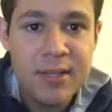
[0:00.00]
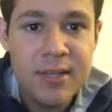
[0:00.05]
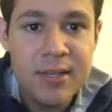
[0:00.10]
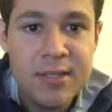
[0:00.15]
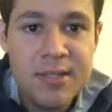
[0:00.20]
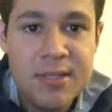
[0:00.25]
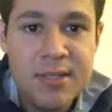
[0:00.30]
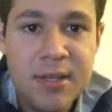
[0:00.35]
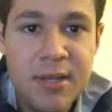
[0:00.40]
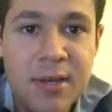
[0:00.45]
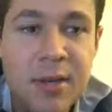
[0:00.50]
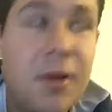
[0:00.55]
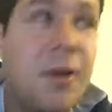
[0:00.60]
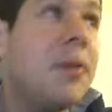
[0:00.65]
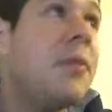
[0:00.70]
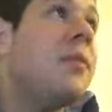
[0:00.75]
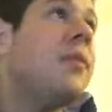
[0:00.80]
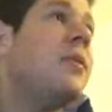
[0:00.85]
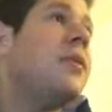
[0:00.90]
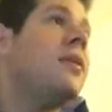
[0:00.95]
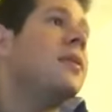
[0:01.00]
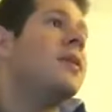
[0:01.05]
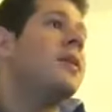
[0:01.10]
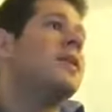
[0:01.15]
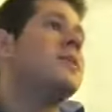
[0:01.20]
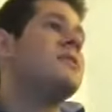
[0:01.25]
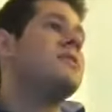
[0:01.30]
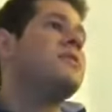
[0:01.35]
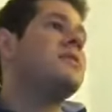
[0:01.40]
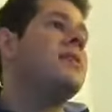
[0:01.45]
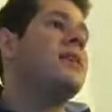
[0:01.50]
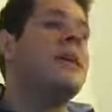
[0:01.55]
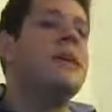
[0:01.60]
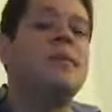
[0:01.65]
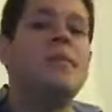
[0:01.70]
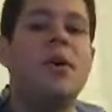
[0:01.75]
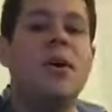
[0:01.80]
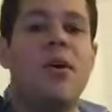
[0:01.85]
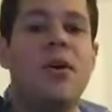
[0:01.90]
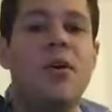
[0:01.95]
So, let's see. Yeah,
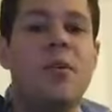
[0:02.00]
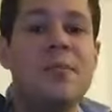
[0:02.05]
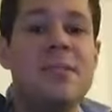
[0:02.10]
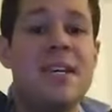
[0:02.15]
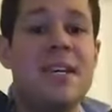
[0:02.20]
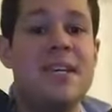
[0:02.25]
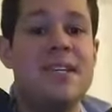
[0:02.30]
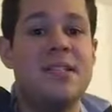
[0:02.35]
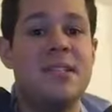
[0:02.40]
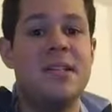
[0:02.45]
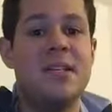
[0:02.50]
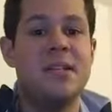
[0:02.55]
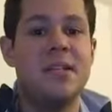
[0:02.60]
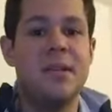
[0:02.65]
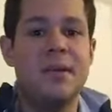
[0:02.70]
Mahomes is lethal.